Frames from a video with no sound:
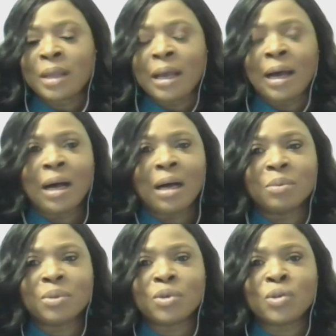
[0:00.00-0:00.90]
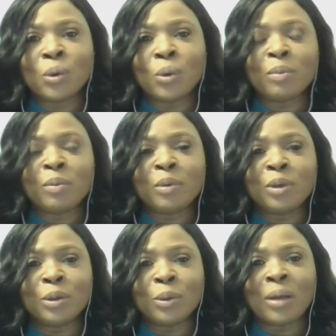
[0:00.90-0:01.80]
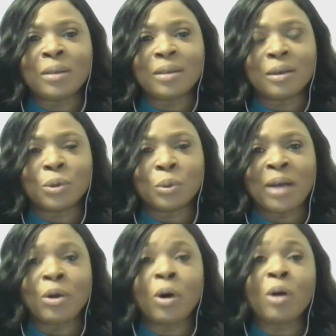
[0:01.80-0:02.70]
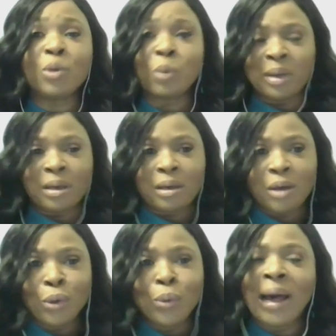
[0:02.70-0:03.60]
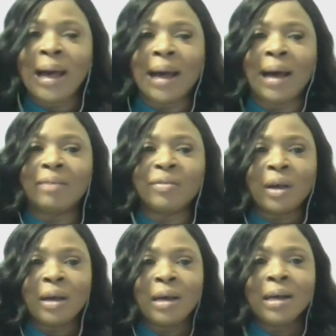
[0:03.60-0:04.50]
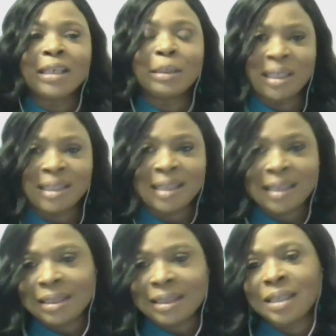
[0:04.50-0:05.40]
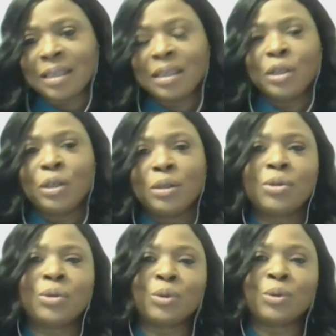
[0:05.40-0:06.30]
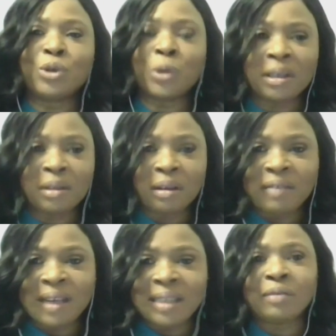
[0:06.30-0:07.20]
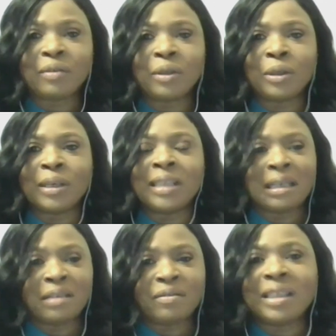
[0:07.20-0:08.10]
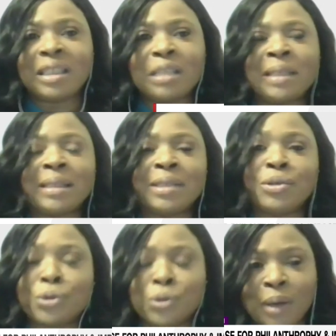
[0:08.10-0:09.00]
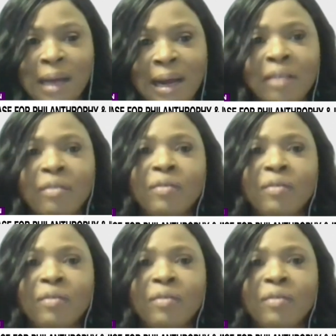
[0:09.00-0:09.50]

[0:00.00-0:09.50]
Um, so, you know, well done, Omi, and all the women who have committed to joining the festival. It's an investment into your life.